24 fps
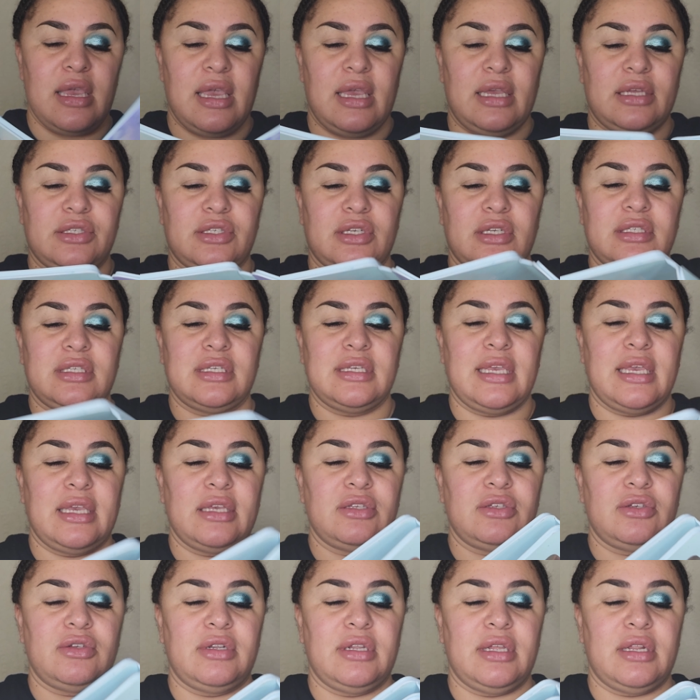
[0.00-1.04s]
And just in
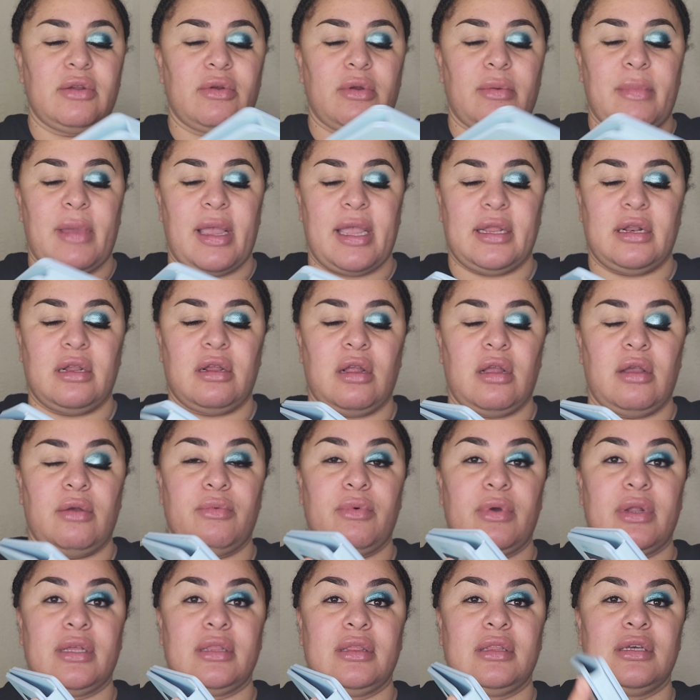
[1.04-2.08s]
case you need a reminder of
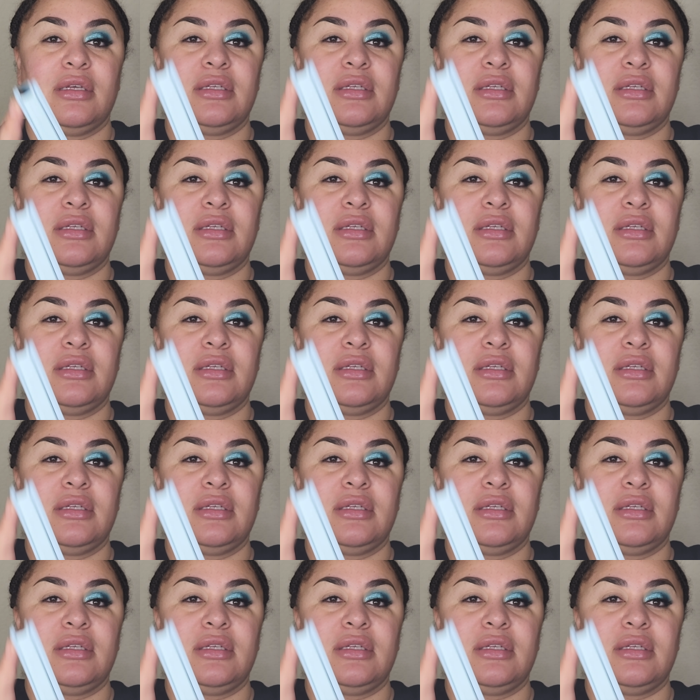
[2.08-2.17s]
what it